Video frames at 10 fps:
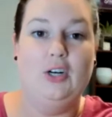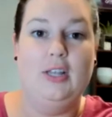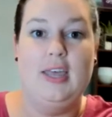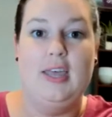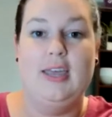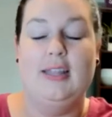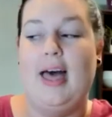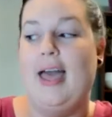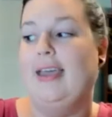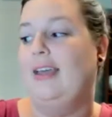literally
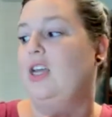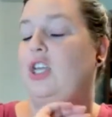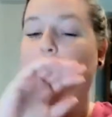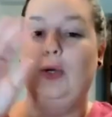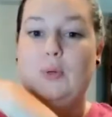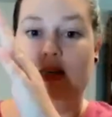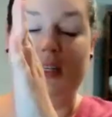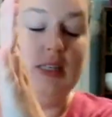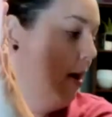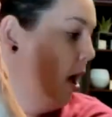like use a
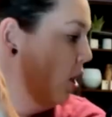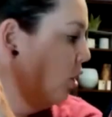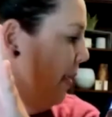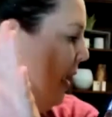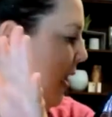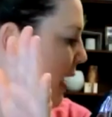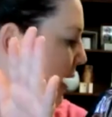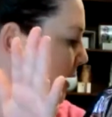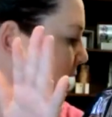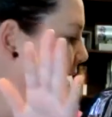smaller
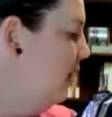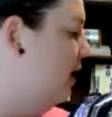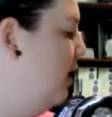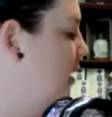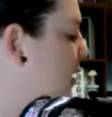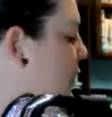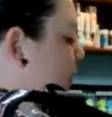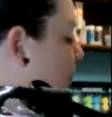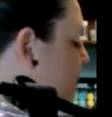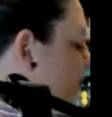bag.
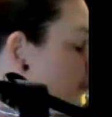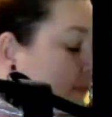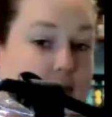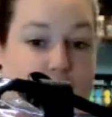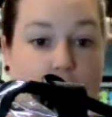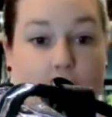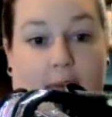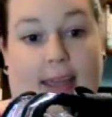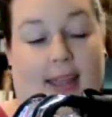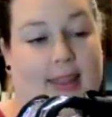So
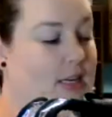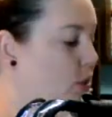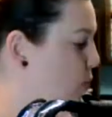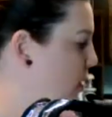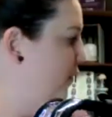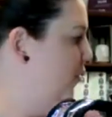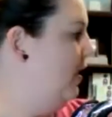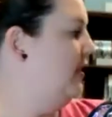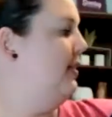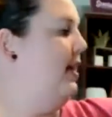like this one, for
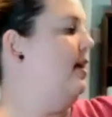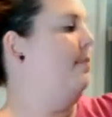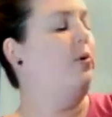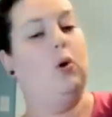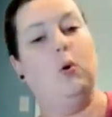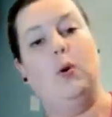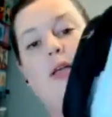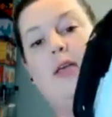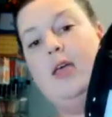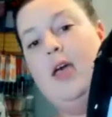example,
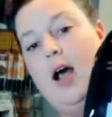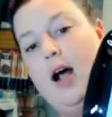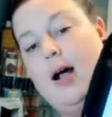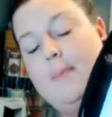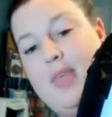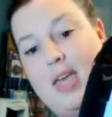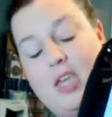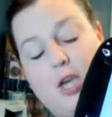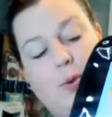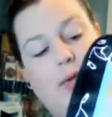that
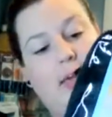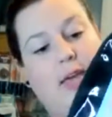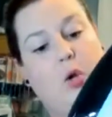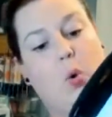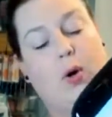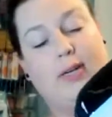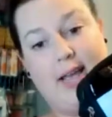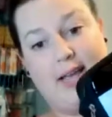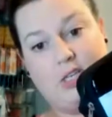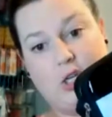you get your
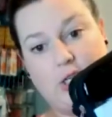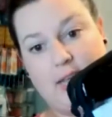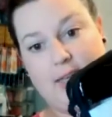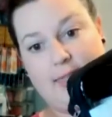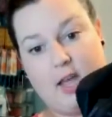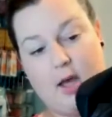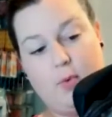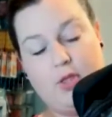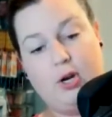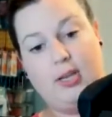testers in that come
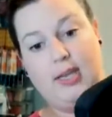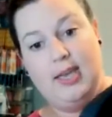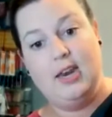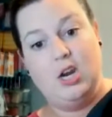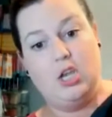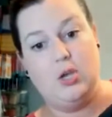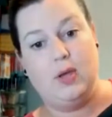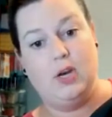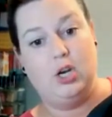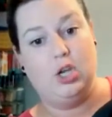with your kit. You
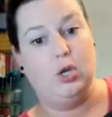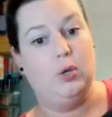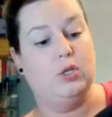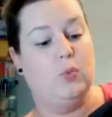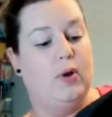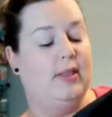could use